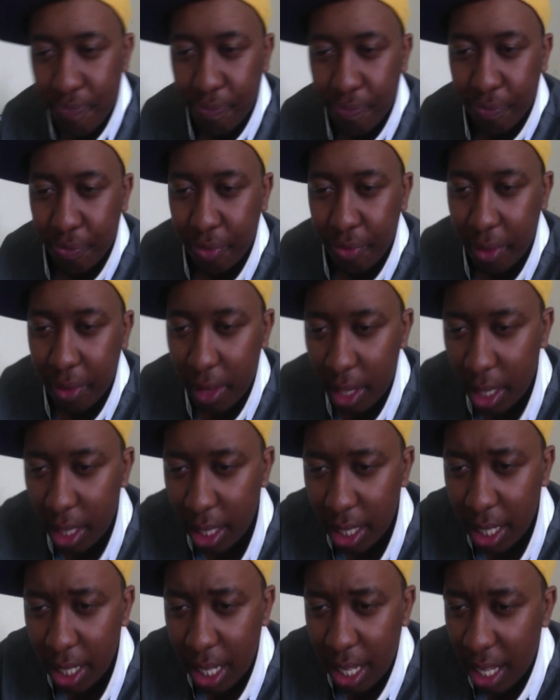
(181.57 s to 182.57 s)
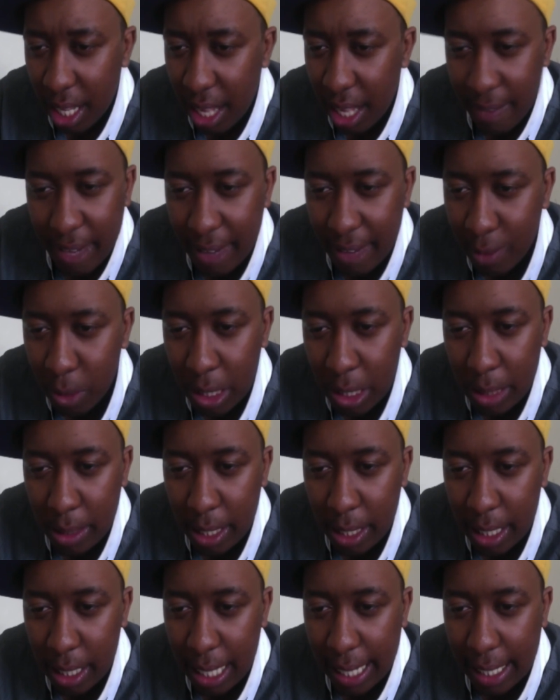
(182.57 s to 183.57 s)
I'm never really
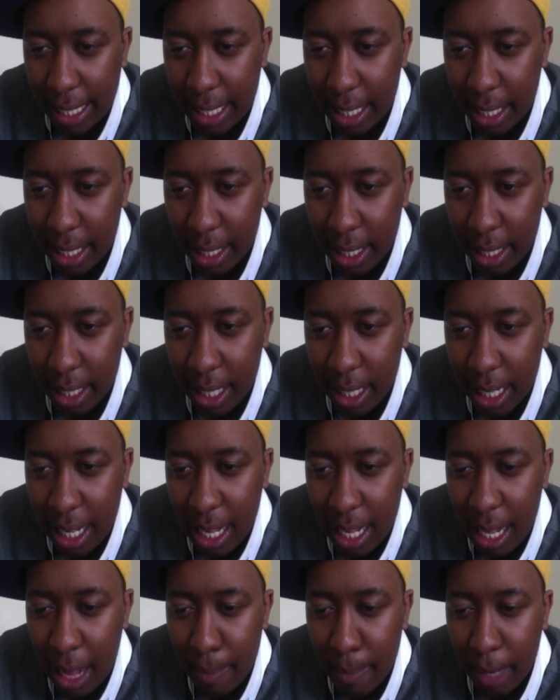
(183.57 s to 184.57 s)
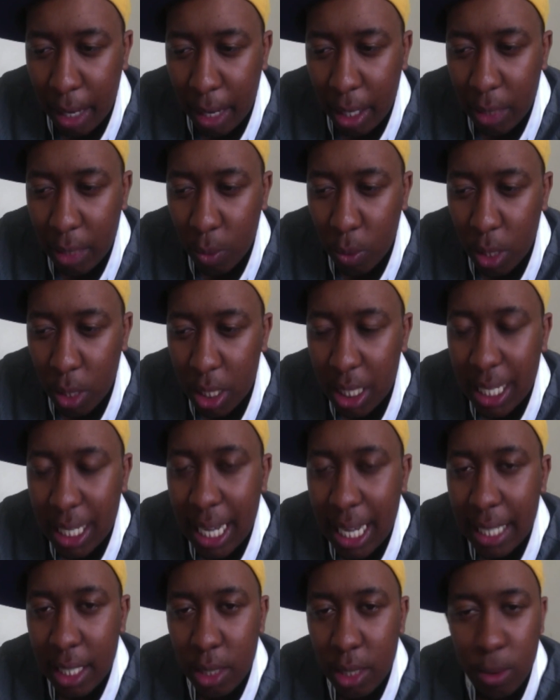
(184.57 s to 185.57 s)
like. I'm not one to
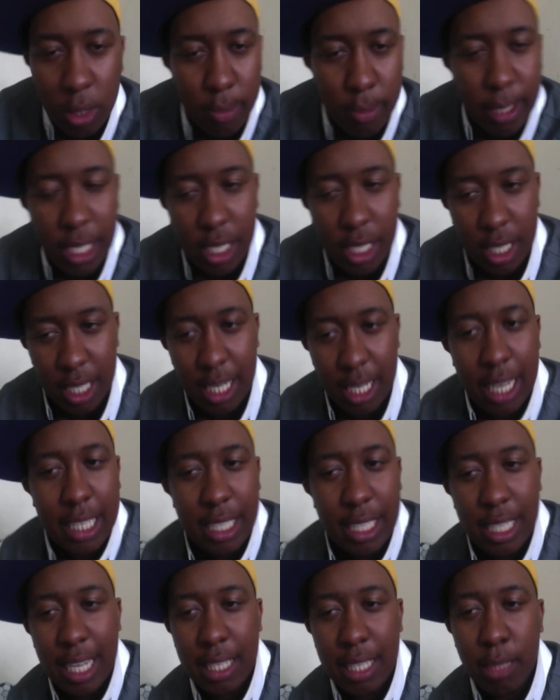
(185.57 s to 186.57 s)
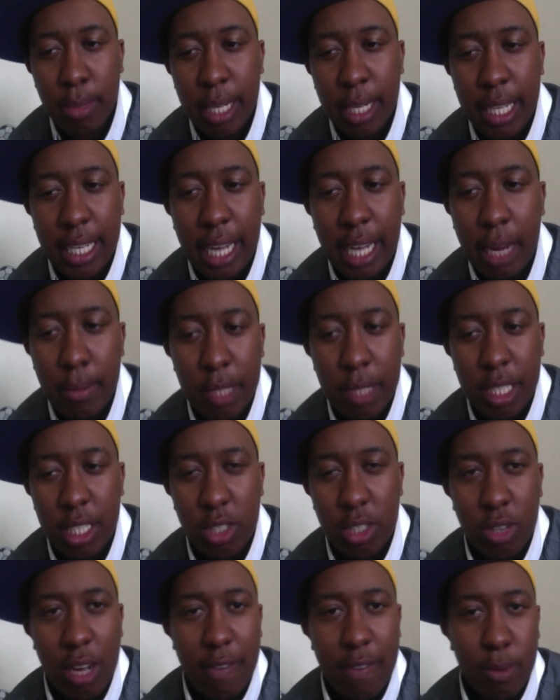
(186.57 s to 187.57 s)
kind of do the missions. I just like to play the game just to
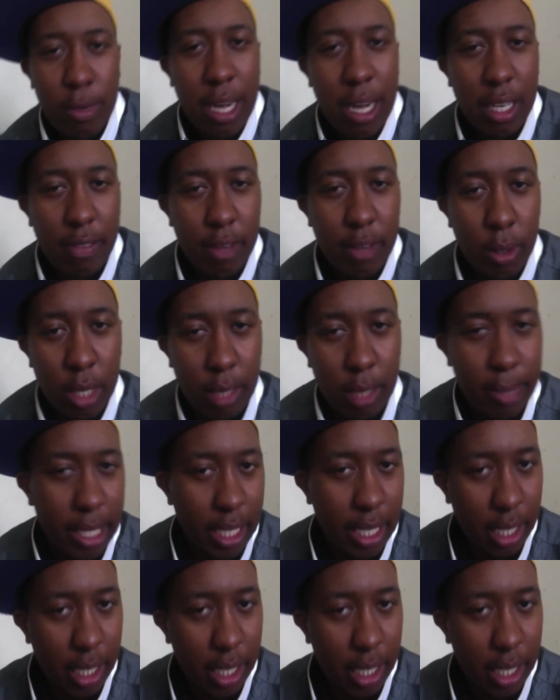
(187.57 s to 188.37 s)
drive around, if you know what I mean.